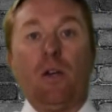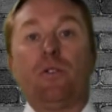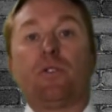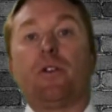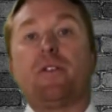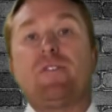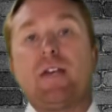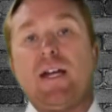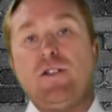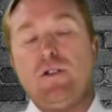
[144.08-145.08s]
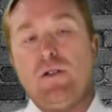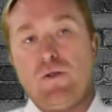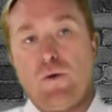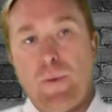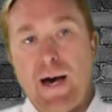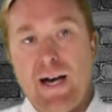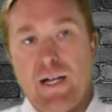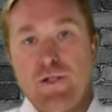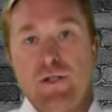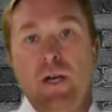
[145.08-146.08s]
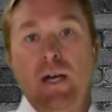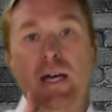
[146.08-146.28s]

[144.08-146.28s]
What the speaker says: So the tension in your punch